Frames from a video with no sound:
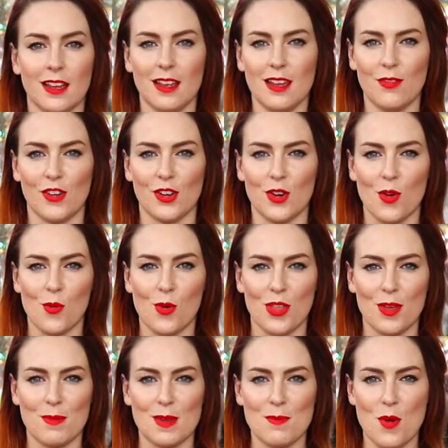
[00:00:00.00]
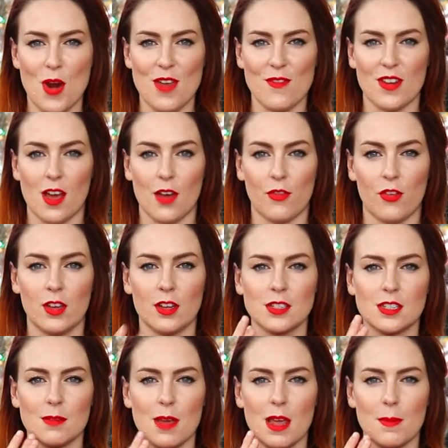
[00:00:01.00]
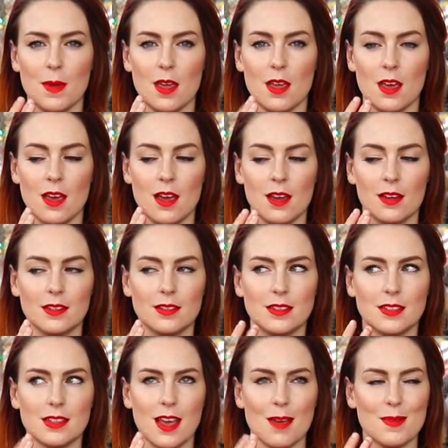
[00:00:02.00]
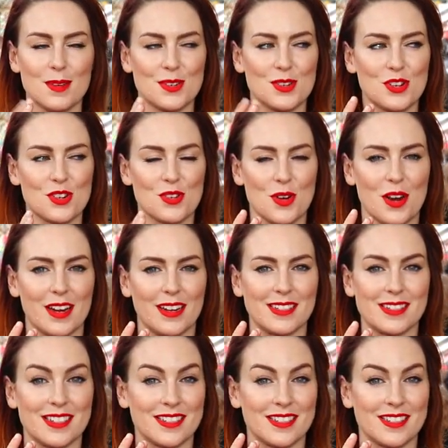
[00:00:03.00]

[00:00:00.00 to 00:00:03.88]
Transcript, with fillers: even, will they be brave enough to maybe demonstrate?